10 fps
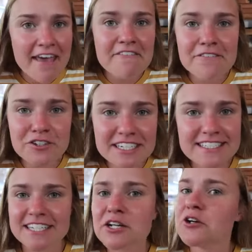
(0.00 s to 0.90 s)
every
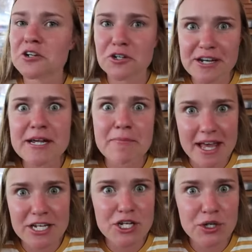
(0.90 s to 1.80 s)
single Greek
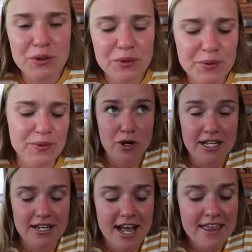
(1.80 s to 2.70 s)
menu.
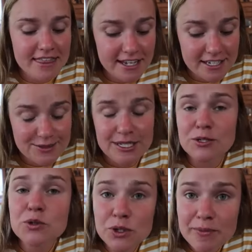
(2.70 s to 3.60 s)
What I think is
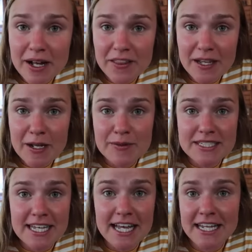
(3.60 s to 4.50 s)
really cool about them
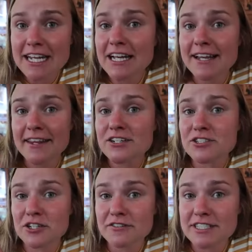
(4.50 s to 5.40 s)
is that they're
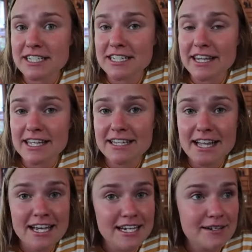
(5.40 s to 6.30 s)
served in the
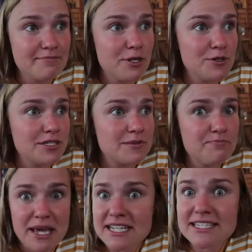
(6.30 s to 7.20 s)
like most
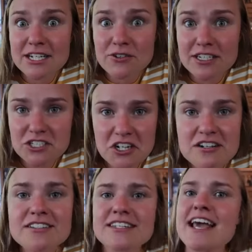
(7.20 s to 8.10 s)
basic
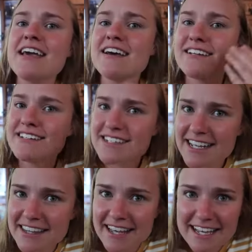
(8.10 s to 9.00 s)
restaurants and
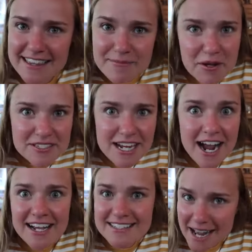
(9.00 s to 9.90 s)
in like the most
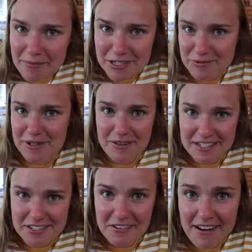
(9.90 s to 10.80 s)
high establishment
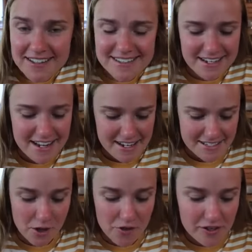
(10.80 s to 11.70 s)
restaurants.
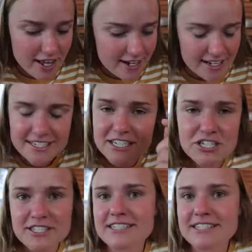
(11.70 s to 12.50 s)
So they're like a dish